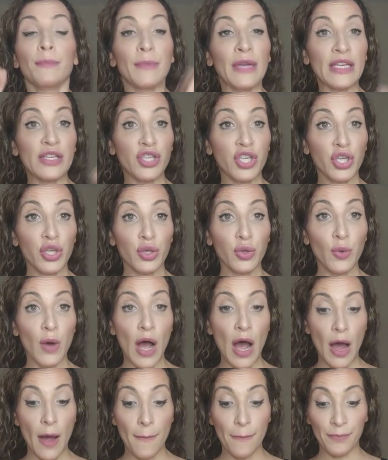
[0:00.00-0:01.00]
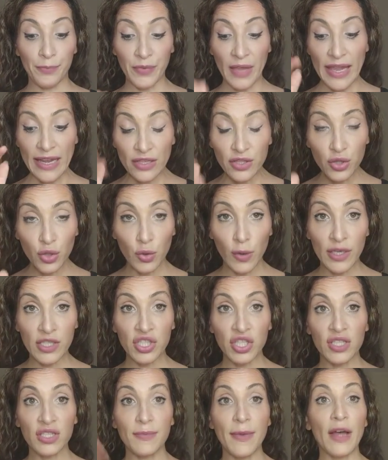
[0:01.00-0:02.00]
me to um, answer
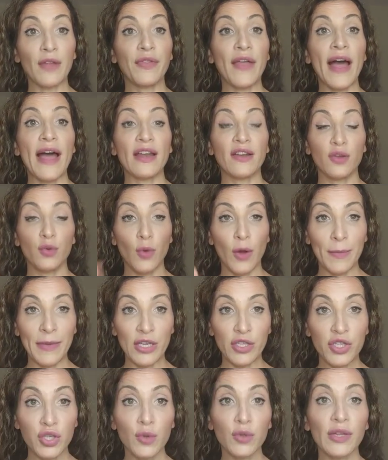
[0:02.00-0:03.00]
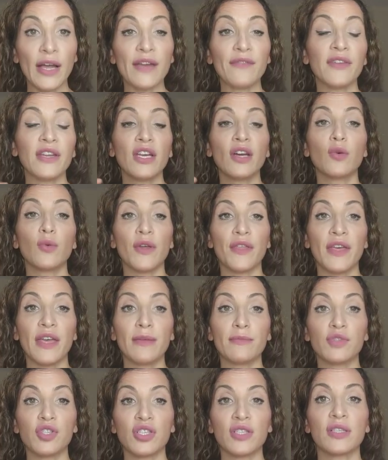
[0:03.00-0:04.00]
questions about that and you want me to do a live video with
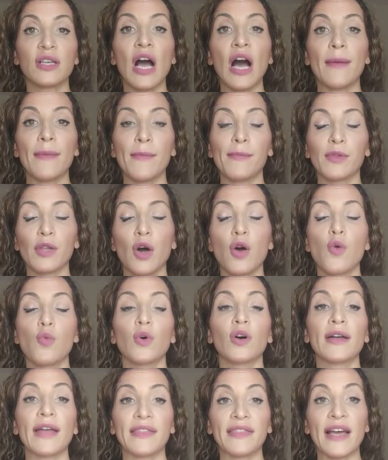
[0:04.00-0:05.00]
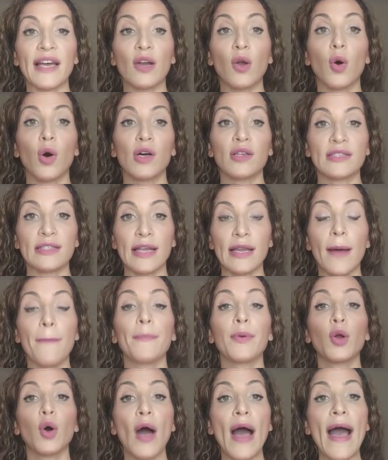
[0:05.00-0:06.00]
him, just comment below and we'll get that all set
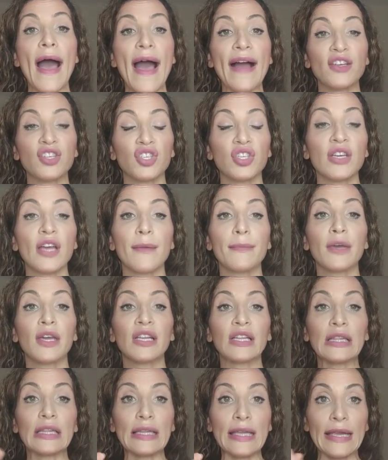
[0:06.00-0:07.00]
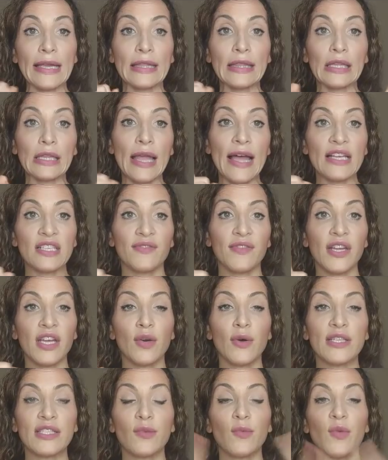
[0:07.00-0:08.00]
up. But actually, I'm going to link the last
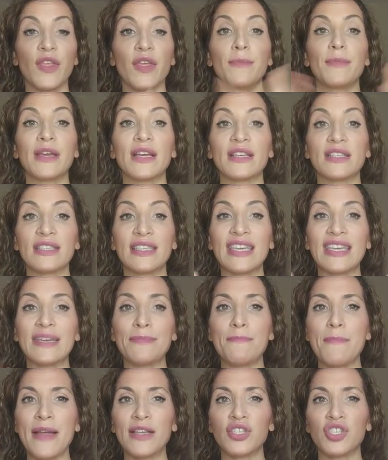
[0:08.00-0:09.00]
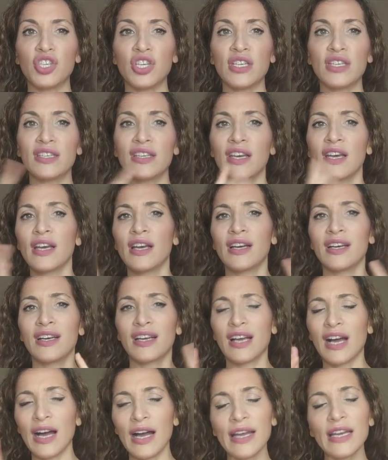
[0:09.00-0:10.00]
video I did with him because he mentioned
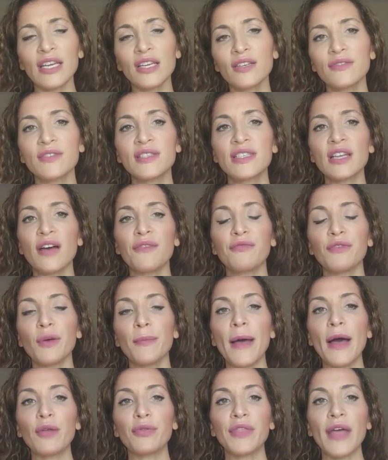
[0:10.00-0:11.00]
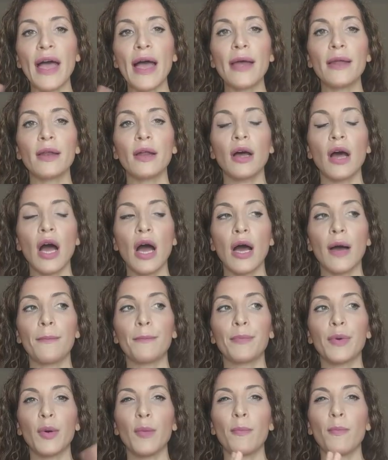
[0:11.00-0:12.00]
kind of stuff about that,
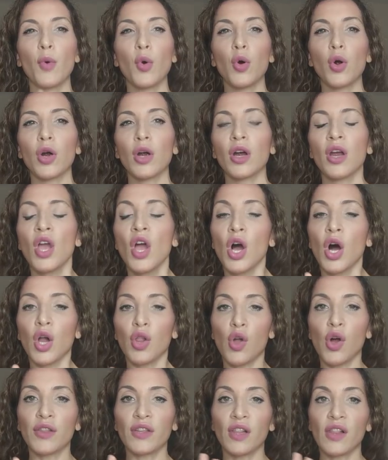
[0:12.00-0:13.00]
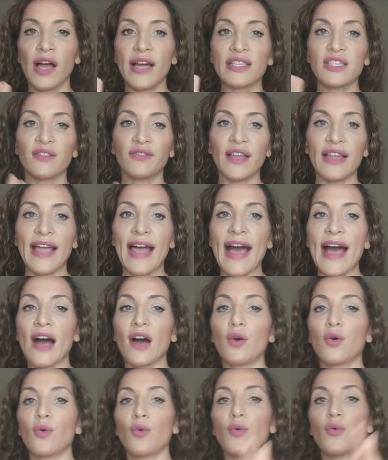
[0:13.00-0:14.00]
um, but more along the lines of like
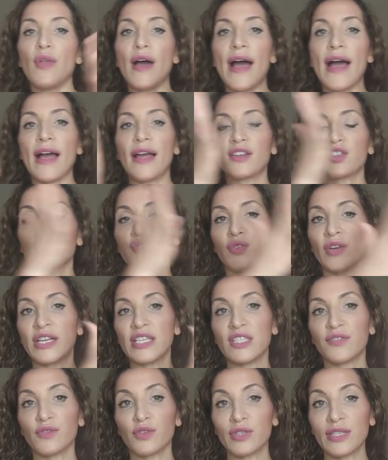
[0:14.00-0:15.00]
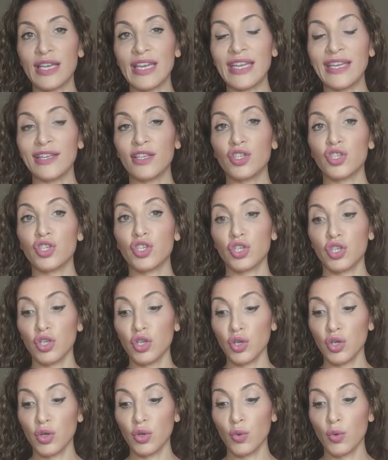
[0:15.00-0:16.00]
how that transfers
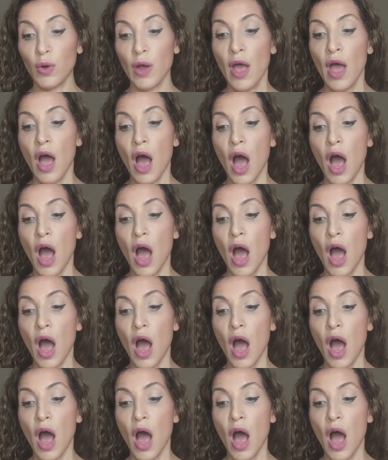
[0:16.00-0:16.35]
into